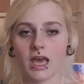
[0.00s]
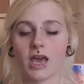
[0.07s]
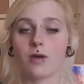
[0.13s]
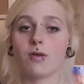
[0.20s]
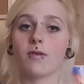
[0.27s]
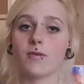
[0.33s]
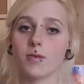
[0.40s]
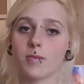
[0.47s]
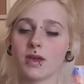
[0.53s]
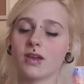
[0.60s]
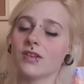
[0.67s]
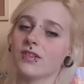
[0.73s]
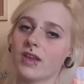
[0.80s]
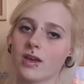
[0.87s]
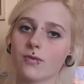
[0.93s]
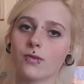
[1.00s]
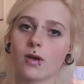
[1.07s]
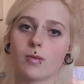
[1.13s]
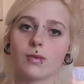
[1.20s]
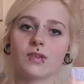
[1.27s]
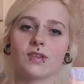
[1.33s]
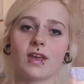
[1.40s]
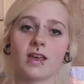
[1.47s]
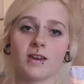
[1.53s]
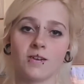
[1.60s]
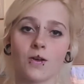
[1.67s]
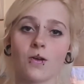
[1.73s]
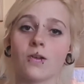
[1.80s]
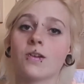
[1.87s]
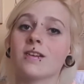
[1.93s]
However, because they have trouble saying
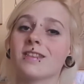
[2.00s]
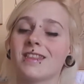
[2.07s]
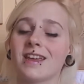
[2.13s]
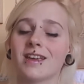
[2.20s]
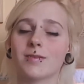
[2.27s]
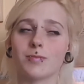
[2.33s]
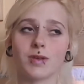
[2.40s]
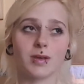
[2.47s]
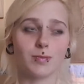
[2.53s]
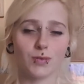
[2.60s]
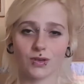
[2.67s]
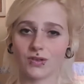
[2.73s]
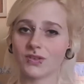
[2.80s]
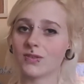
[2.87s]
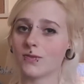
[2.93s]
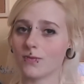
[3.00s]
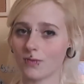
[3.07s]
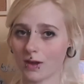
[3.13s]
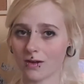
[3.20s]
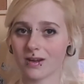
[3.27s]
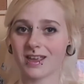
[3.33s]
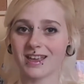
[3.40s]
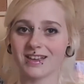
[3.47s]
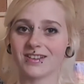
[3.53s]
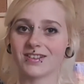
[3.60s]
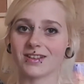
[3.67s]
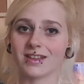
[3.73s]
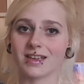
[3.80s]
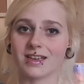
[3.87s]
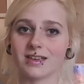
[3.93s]
no, they can be abused very
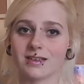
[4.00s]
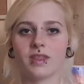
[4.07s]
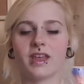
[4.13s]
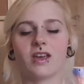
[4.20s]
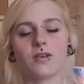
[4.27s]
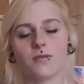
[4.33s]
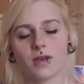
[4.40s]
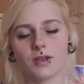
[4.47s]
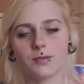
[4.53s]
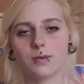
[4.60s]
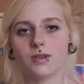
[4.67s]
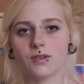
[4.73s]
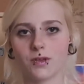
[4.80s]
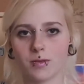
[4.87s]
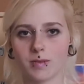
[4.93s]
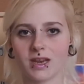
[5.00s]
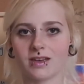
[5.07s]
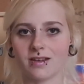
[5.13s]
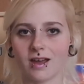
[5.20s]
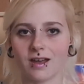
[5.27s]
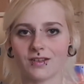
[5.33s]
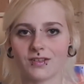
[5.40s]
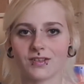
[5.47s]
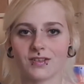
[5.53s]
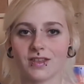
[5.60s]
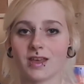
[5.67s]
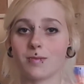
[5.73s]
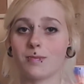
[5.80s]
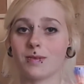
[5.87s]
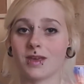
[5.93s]
easily. When they are faced with too many tasks,
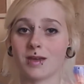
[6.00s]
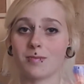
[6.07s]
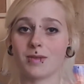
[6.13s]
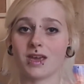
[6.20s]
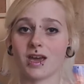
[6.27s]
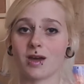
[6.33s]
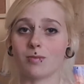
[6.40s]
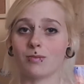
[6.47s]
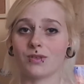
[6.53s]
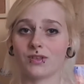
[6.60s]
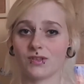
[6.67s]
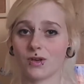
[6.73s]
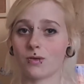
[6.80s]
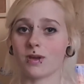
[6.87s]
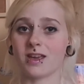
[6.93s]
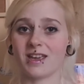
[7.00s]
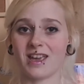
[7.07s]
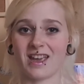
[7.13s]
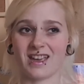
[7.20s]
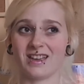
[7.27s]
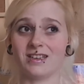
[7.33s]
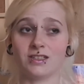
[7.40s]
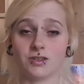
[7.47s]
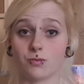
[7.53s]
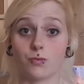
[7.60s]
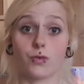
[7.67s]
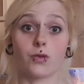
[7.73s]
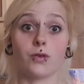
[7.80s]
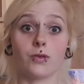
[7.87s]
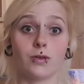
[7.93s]
they can become stoic and
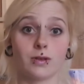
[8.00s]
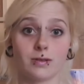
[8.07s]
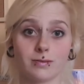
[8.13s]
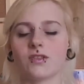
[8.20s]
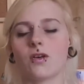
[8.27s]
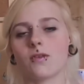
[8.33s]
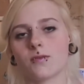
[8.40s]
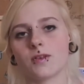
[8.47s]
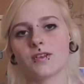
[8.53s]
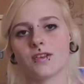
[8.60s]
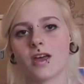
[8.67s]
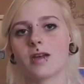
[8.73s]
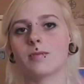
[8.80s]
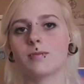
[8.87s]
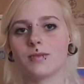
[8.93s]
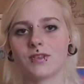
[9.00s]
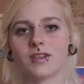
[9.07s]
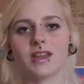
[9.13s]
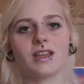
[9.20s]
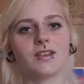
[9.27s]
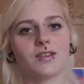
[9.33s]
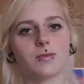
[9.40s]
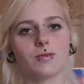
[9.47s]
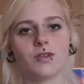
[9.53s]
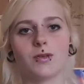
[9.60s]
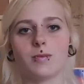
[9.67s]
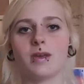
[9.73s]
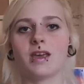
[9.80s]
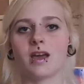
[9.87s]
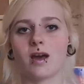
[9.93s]
rude. This oftentimes leads them
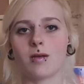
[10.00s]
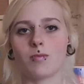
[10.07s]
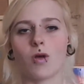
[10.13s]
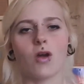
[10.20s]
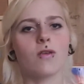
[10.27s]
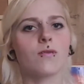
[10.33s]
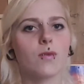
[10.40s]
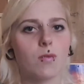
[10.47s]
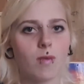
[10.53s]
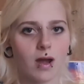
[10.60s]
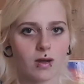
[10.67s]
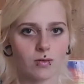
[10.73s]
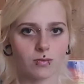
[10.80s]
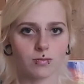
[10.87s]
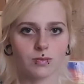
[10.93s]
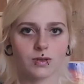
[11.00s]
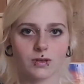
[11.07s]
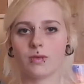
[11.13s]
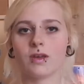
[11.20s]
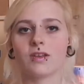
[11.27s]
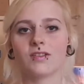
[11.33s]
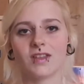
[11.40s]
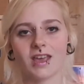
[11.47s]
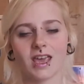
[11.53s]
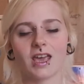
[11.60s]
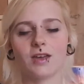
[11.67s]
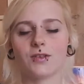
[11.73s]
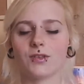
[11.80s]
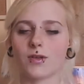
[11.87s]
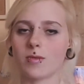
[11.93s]
to become overwhelmed. Because they
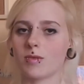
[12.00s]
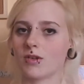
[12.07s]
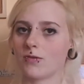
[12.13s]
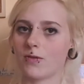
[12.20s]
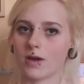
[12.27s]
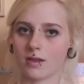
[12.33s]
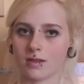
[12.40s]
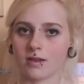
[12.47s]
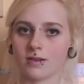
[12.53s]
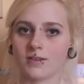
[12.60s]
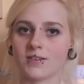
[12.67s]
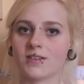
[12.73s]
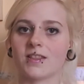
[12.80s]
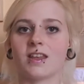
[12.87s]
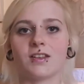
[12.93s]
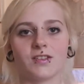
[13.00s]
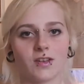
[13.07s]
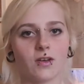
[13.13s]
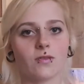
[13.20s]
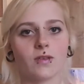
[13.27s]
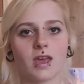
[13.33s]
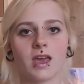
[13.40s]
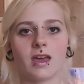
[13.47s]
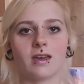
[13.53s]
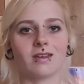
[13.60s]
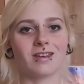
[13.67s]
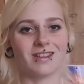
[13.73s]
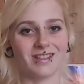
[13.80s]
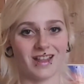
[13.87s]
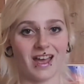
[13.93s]
care so much for others, their
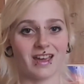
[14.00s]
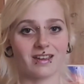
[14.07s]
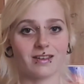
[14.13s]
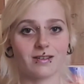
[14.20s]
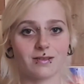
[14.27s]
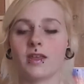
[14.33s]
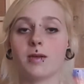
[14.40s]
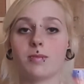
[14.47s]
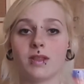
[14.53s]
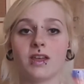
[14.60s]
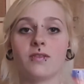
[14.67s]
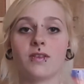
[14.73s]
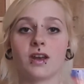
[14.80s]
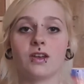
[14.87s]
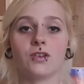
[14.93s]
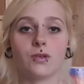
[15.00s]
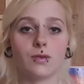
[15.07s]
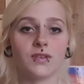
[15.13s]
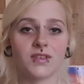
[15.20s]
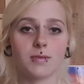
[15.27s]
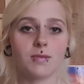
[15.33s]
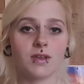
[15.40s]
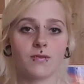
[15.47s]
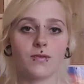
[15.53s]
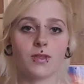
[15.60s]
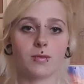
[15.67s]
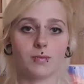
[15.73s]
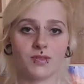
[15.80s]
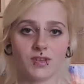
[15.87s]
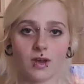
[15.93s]
self-care can lack. They believe that in doing something for
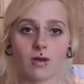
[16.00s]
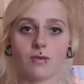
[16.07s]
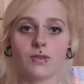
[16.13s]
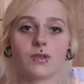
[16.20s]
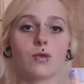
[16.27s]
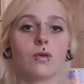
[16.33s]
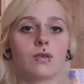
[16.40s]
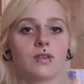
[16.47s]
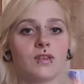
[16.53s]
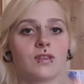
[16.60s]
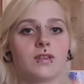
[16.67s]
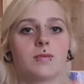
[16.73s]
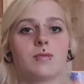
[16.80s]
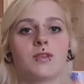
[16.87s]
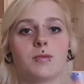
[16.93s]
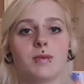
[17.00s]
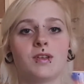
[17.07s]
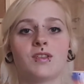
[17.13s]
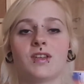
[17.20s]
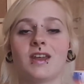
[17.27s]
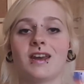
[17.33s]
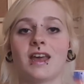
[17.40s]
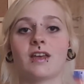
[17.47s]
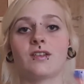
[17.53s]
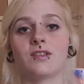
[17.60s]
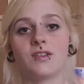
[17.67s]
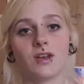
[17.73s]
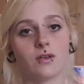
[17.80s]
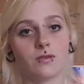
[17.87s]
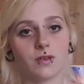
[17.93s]
themselves causes them to be seen as
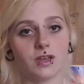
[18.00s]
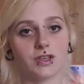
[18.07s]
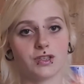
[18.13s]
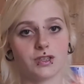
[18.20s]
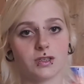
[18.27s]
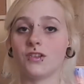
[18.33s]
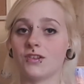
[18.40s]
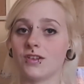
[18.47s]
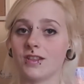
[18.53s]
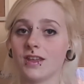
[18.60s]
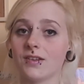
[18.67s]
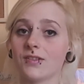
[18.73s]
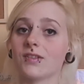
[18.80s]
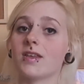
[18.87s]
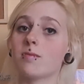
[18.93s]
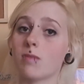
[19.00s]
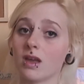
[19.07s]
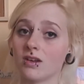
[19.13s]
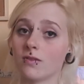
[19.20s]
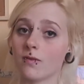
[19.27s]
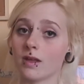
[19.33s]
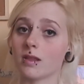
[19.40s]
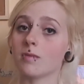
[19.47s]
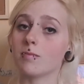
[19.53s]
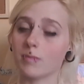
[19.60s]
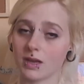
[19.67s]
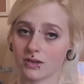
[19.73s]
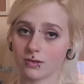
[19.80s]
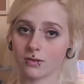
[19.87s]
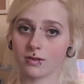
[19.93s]
selfish. Due to this, they may develop
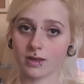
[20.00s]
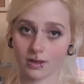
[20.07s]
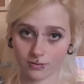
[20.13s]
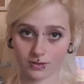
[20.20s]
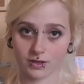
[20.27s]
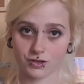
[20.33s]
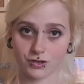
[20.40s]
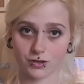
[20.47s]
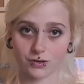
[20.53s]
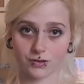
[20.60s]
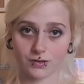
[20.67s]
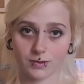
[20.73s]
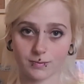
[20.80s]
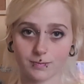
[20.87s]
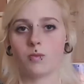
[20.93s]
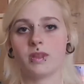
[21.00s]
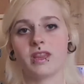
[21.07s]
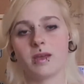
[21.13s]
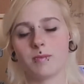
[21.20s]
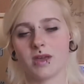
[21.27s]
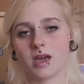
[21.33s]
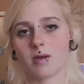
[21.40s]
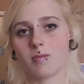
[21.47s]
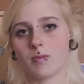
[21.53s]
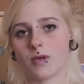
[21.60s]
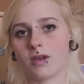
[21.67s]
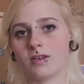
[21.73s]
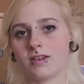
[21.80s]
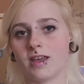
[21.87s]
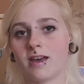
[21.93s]
mental health issues. When they become
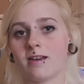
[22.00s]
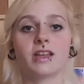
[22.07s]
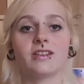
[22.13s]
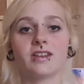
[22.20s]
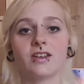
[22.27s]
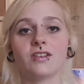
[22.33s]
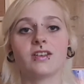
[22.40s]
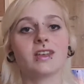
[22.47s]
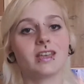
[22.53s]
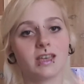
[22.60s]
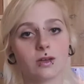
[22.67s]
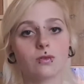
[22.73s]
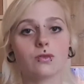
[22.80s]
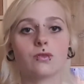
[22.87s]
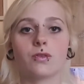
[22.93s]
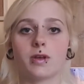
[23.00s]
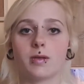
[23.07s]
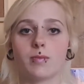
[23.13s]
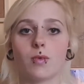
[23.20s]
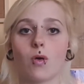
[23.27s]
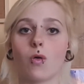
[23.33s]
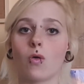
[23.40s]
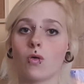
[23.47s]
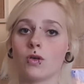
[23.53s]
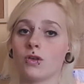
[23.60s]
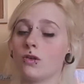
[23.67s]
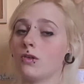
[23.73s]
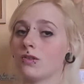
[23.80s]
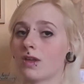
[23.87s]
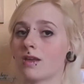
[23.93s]
burnt out, they tend to guilt trip or
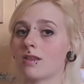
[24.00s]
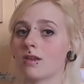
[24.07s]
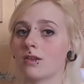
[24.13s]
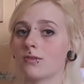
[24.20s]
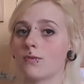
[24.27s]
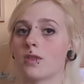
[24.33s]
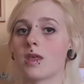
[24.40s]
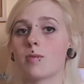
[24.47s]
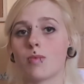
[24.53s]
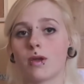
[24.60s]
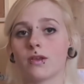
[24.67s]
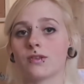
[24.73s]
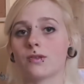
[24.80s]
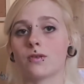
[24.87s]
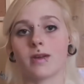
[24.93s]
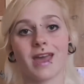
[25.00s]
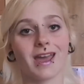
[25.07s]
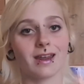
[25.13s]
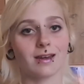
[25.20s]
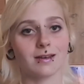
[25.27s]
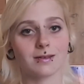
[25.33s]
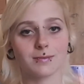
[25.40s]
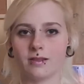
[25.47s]
use others for their personal gain.